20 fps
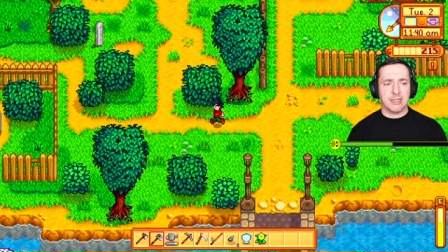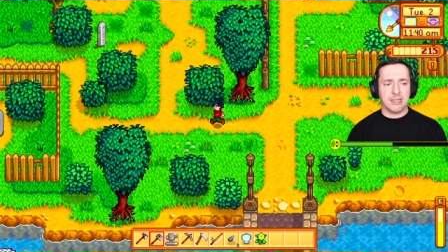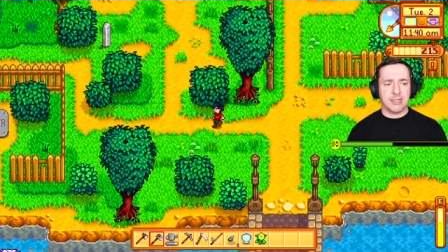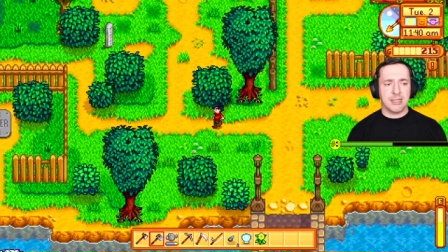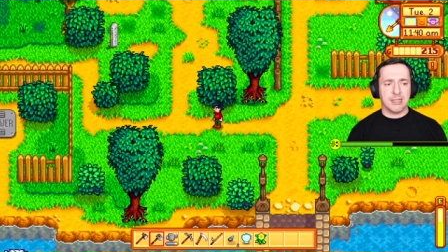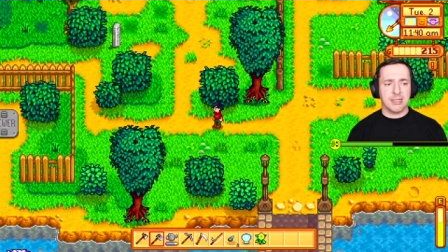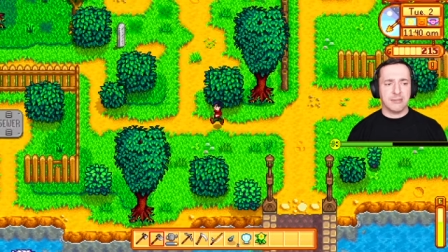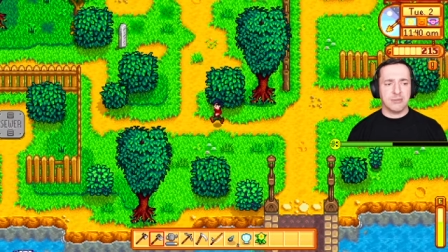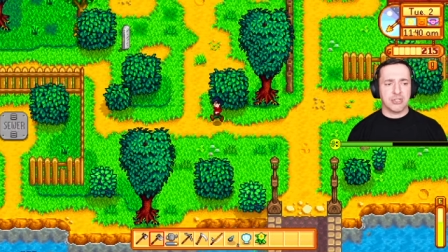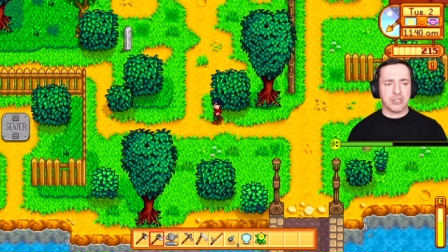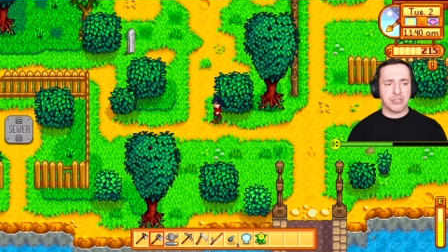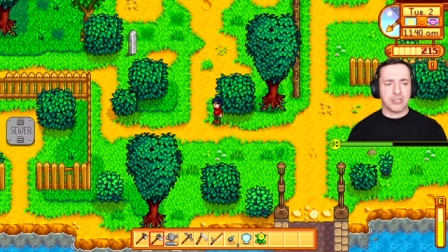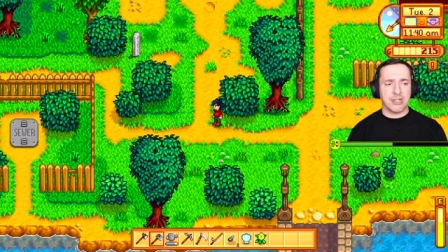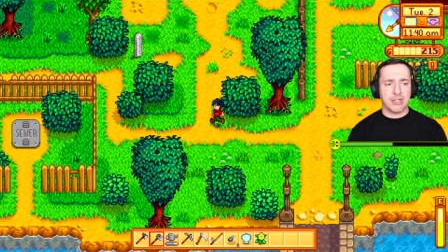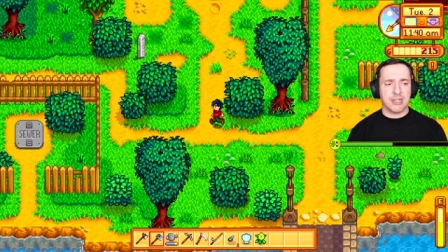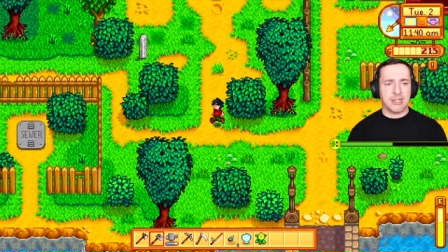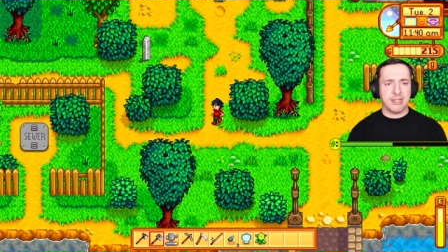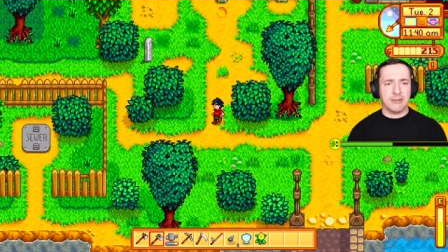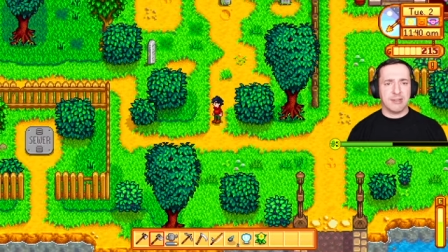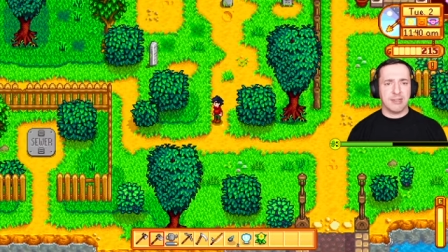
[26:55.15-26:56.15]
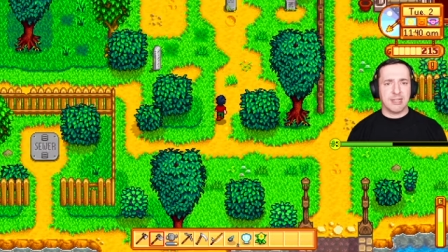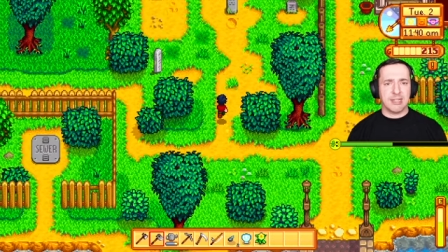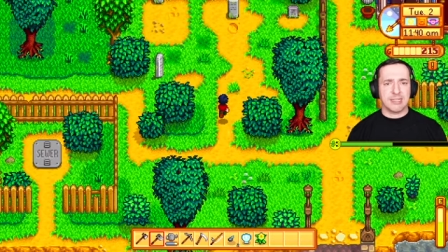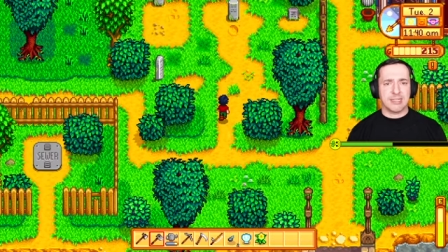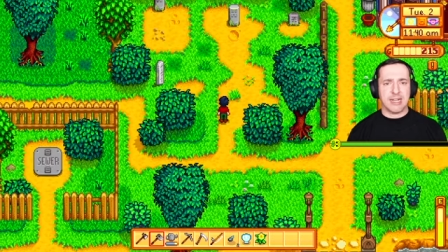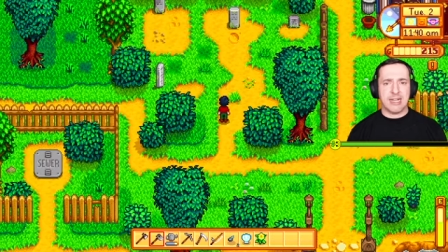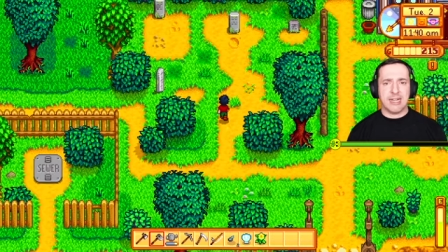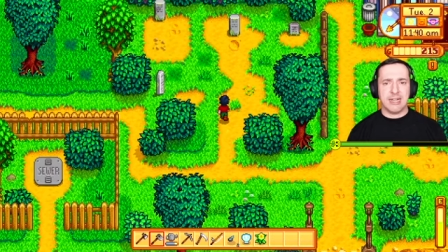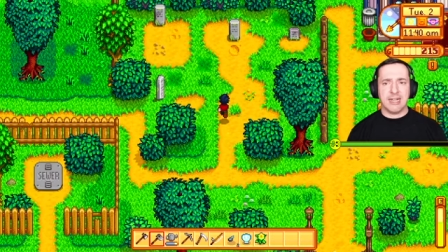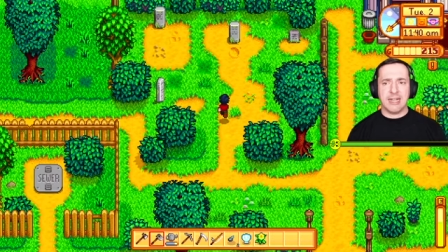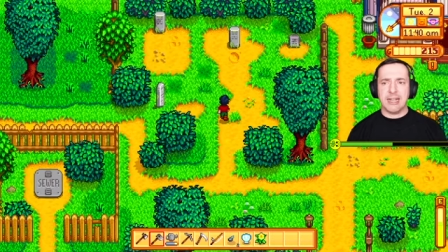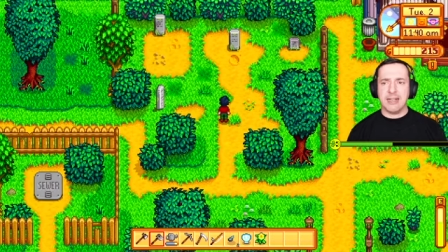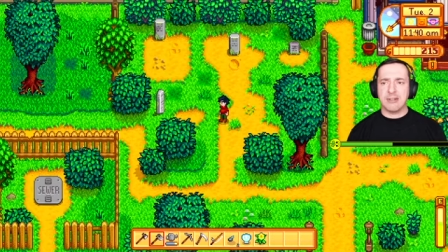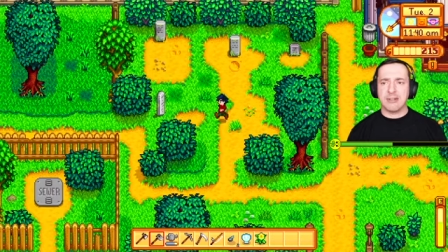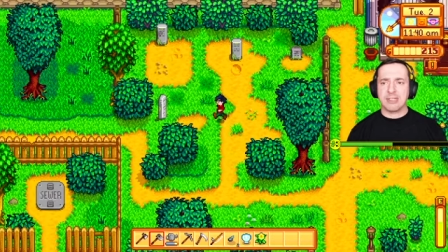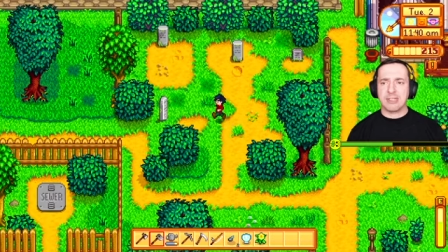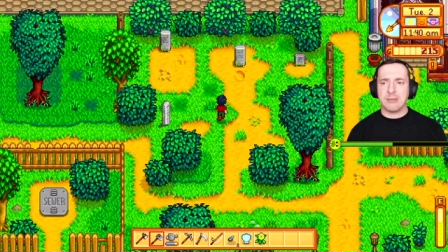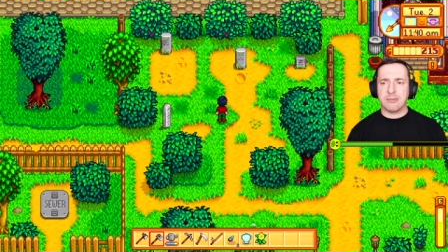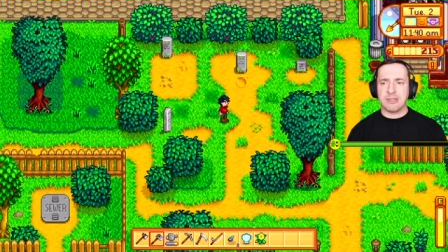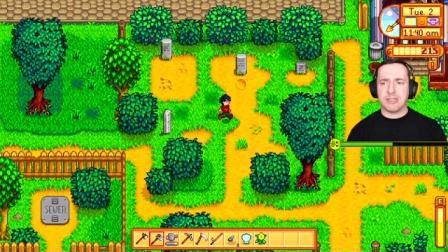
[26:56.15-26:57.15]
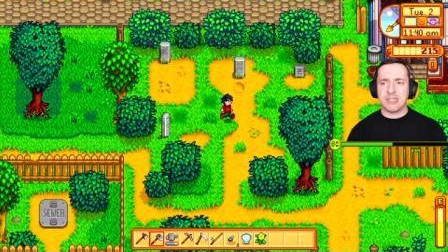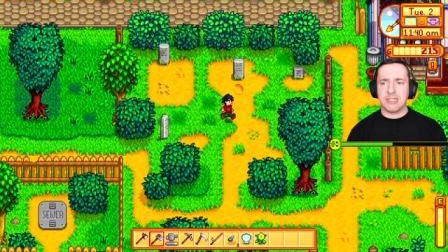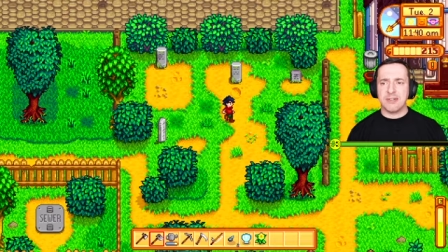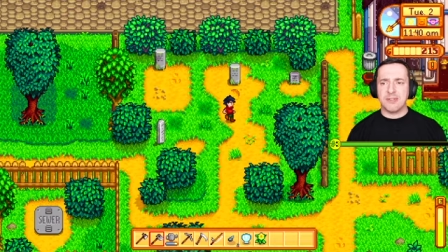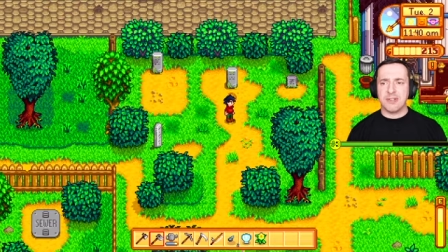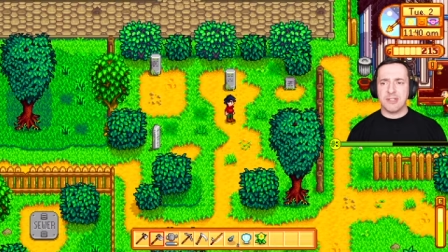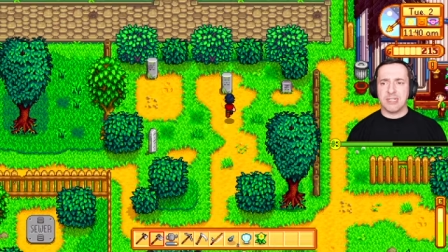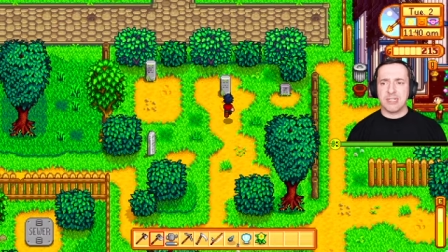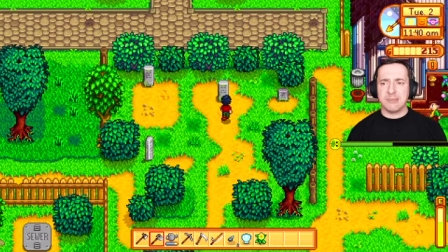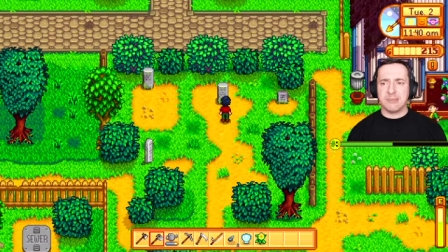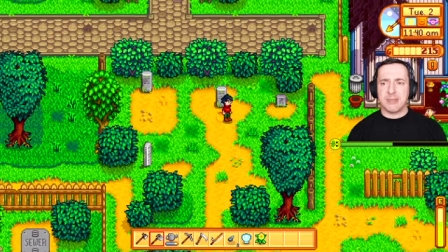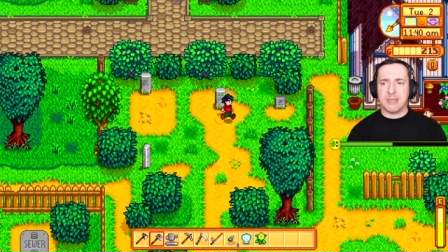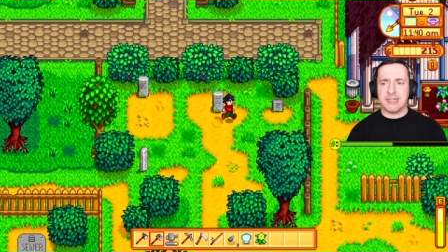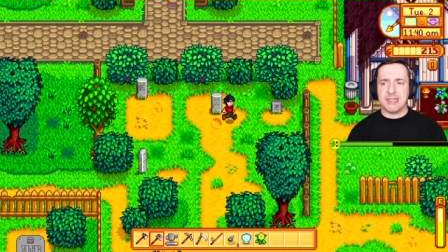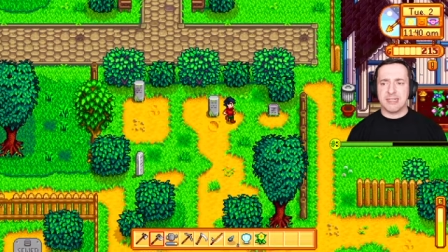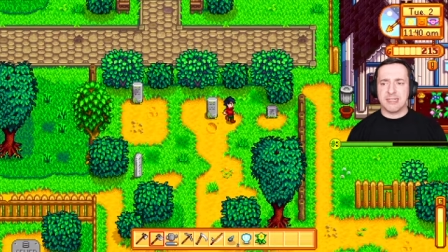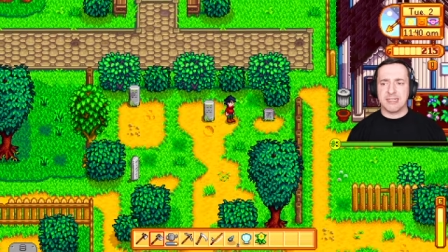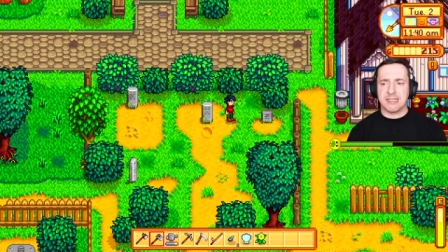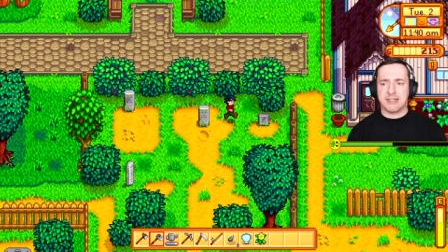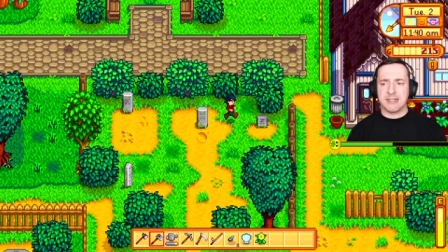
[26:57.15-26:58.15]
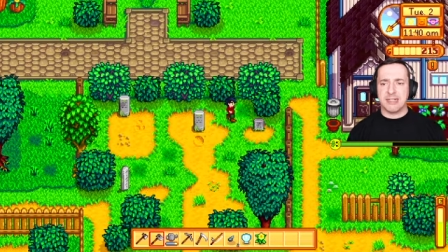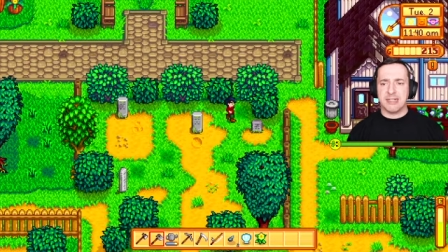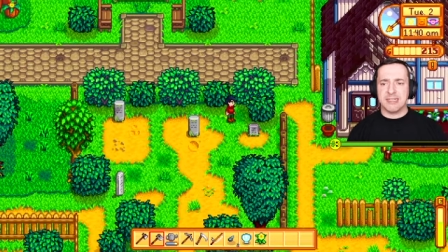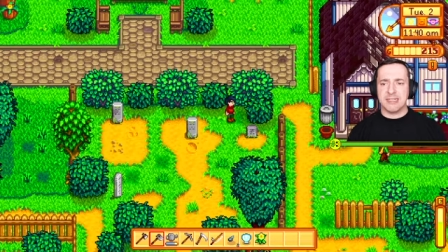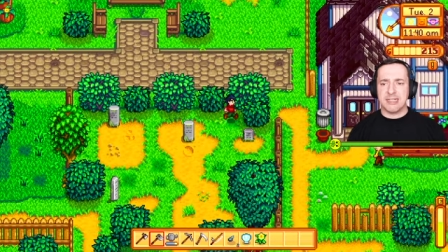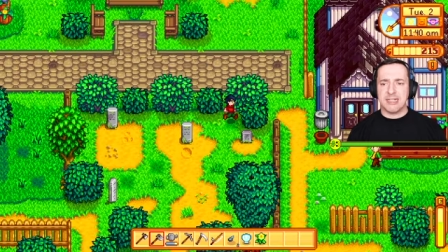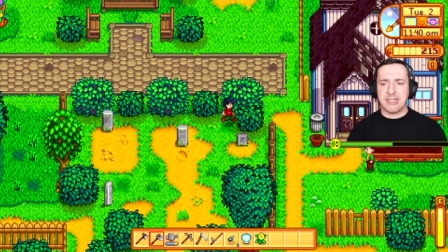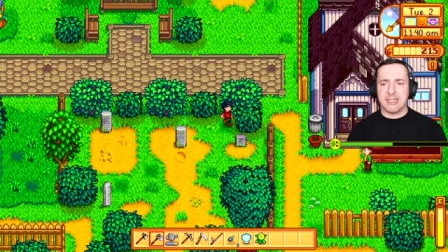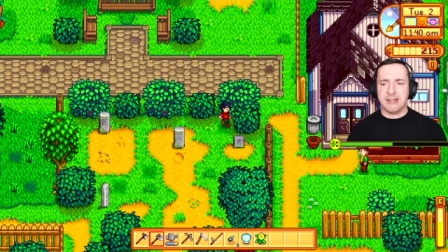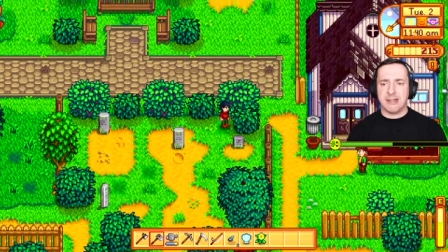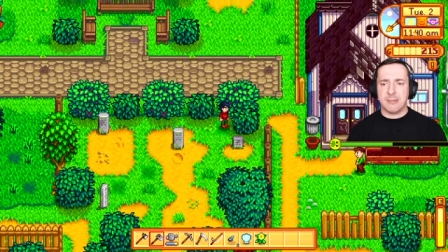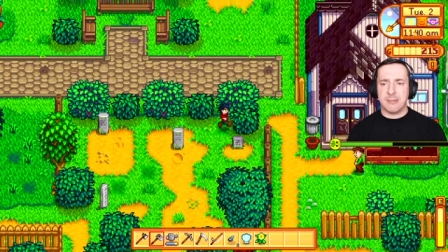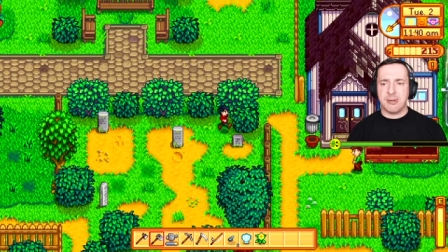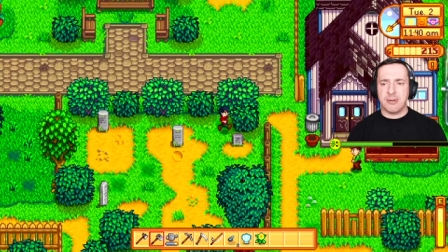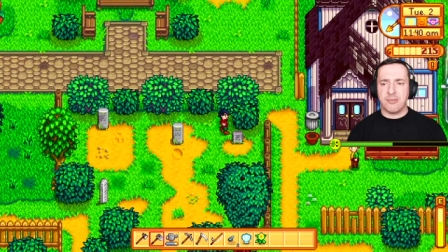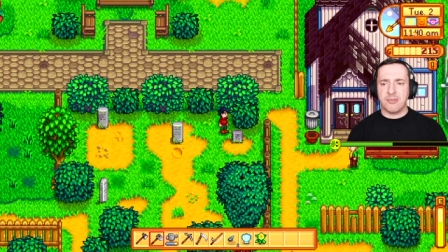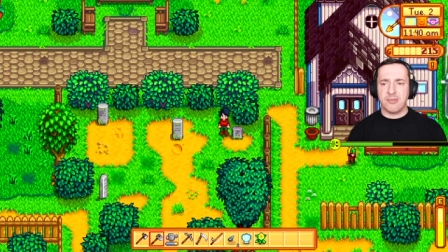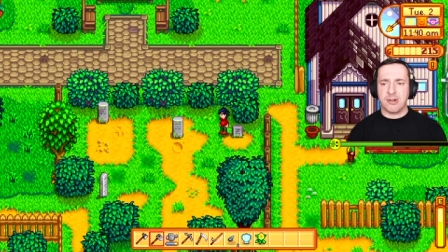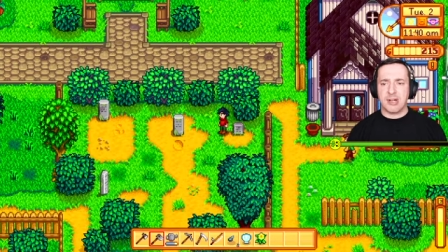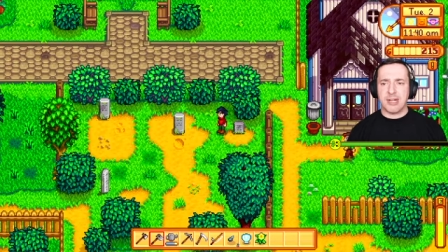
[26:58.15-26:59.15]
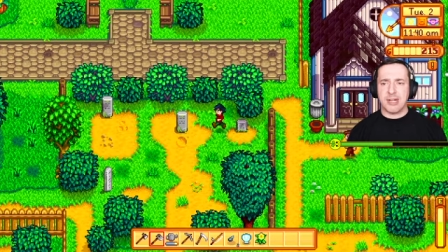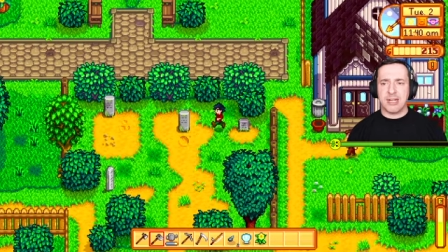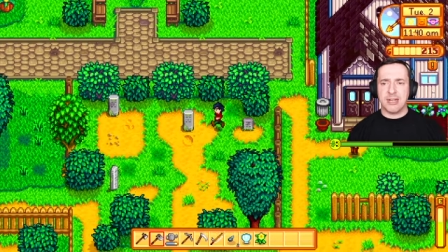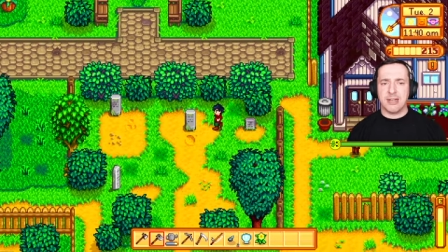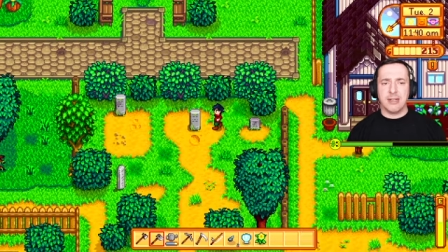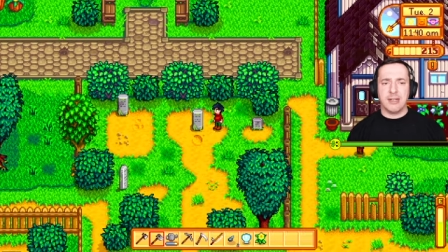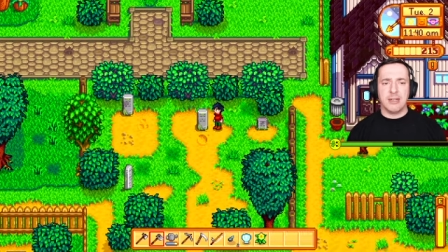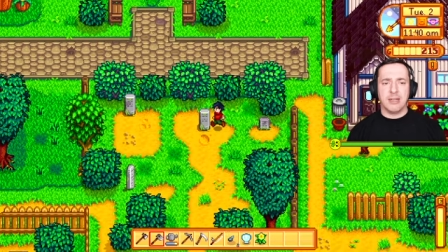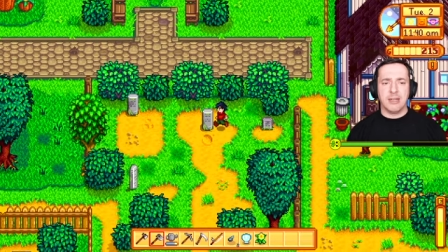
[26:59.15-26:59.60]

Uh, I'm just trying to think whether there's anything else I want to give you in this beginner's guide to get you up and running.